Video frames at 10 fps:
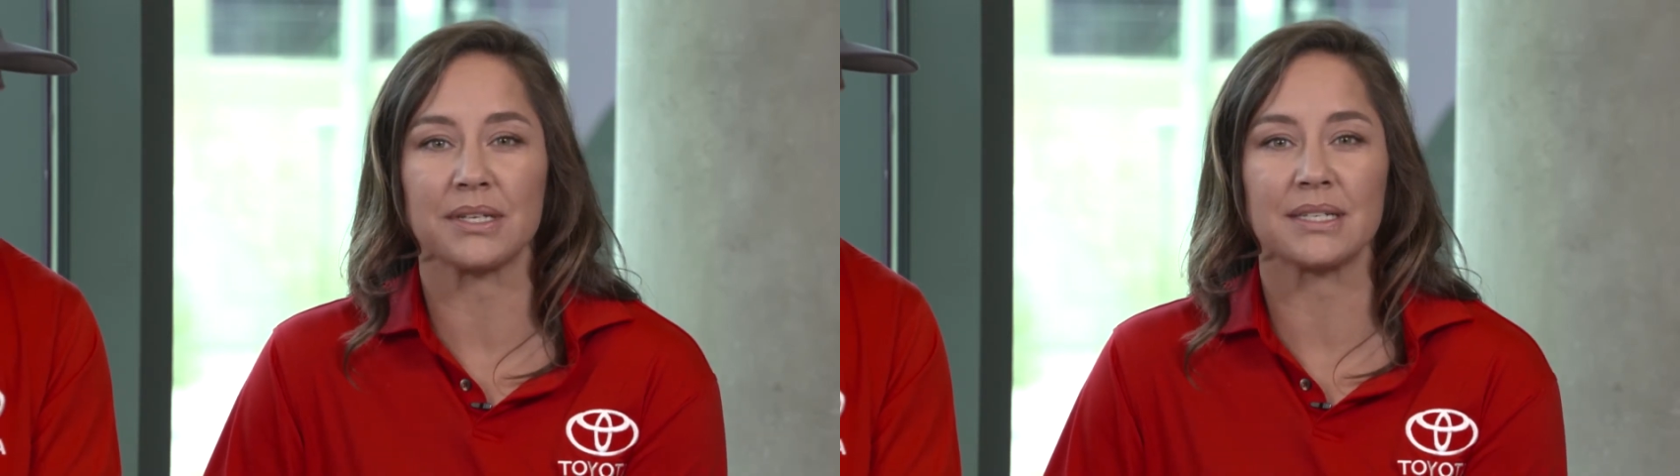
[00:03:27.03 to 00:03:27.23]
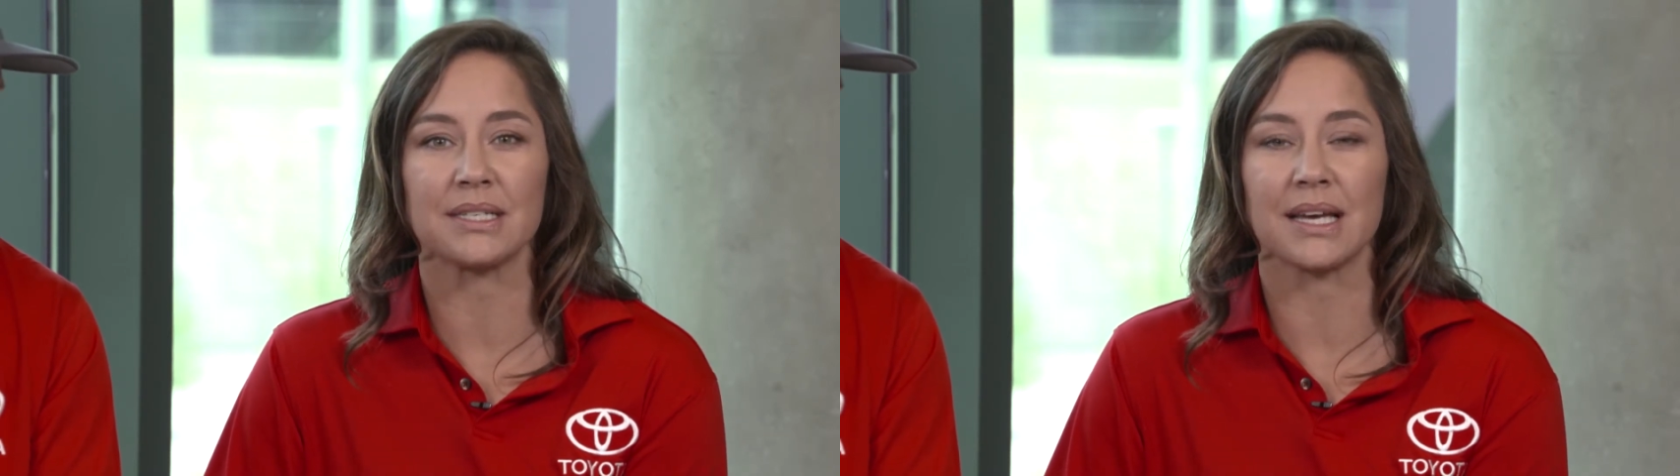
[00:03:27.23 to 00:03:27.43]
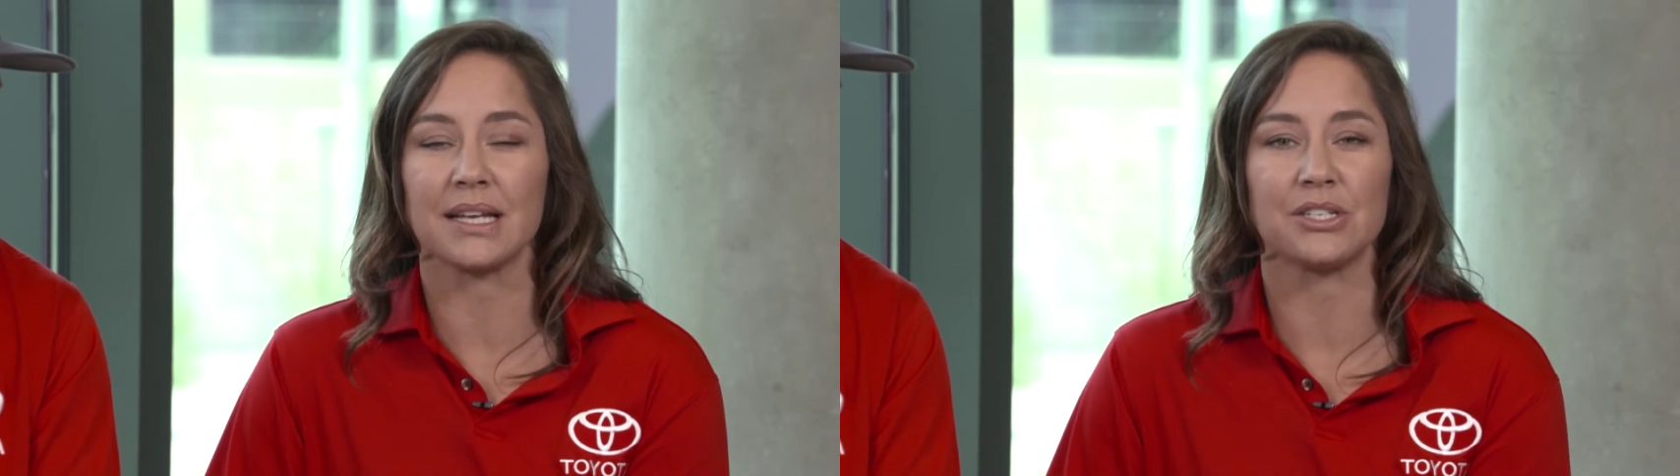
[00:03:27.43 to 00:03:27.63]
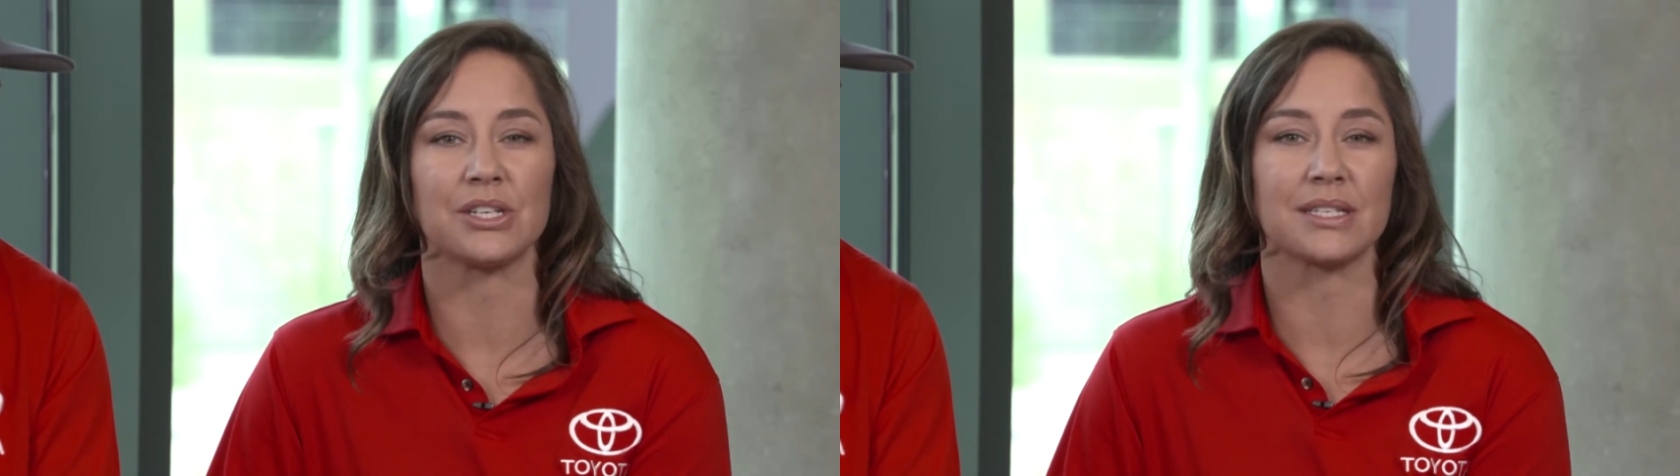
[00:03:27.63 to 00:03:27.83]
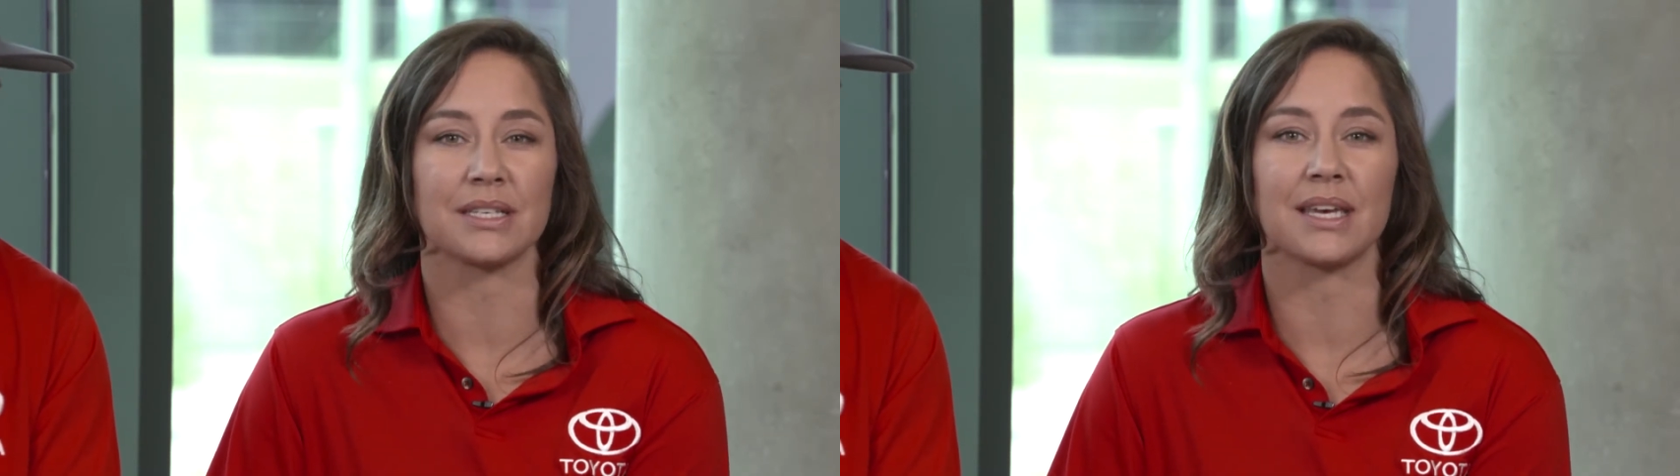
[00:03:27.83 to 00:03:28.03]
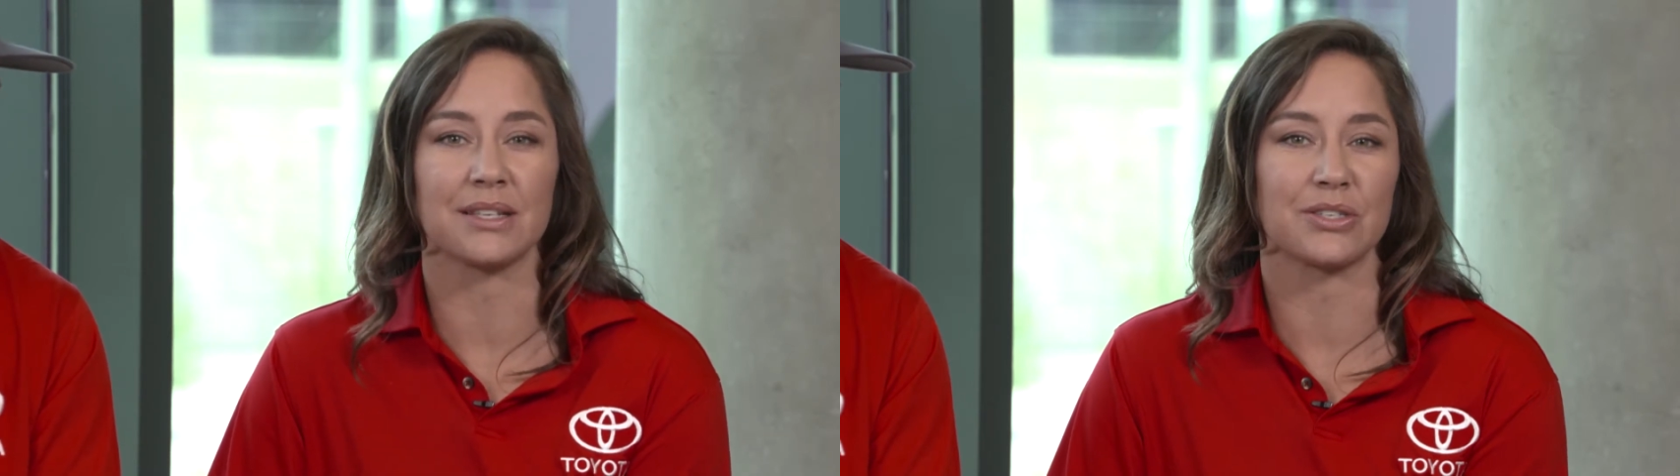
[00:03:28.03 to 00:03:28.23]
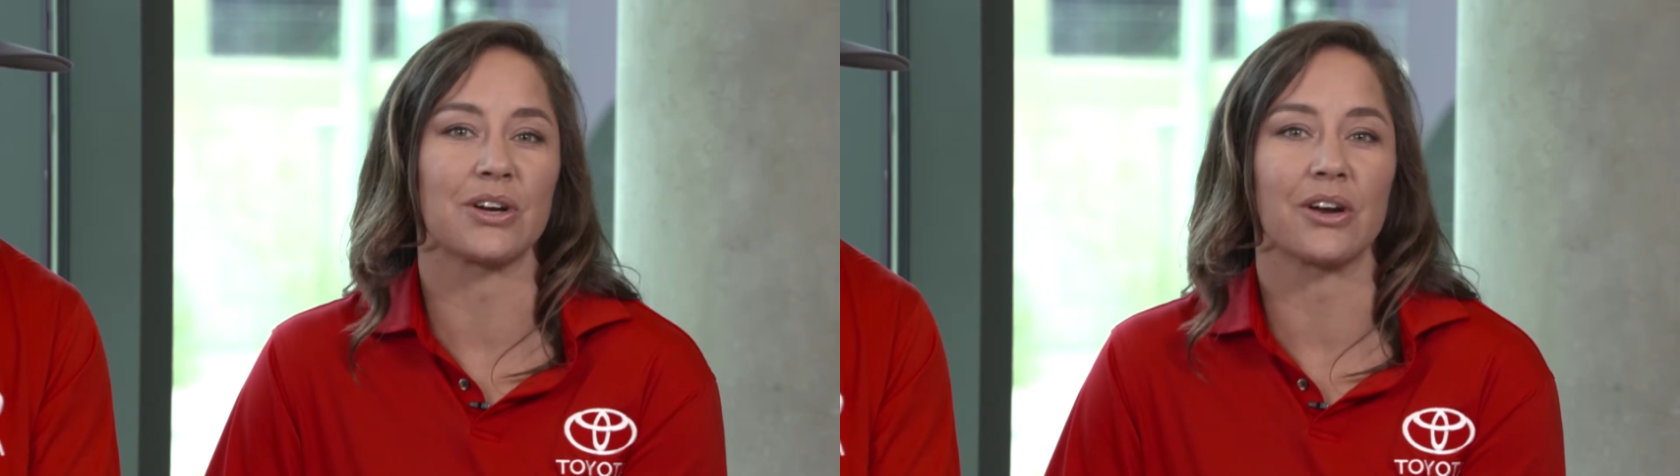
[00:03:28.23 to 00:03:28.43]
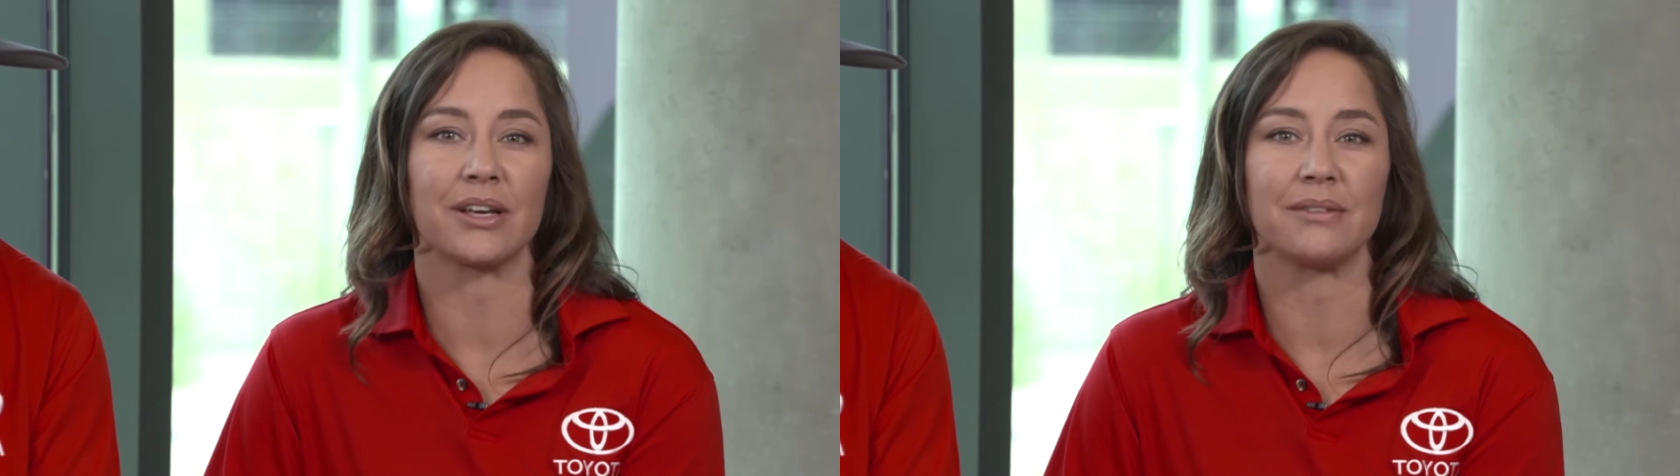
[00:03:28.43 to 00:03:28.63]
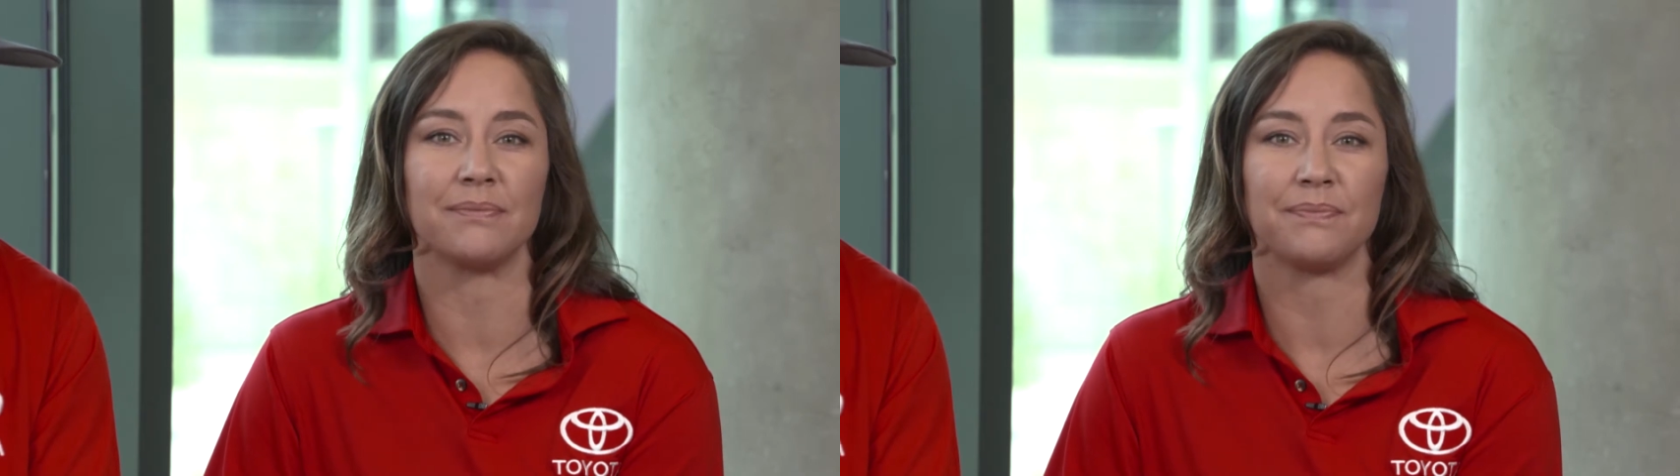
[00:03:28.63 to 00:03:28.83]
is and just get started.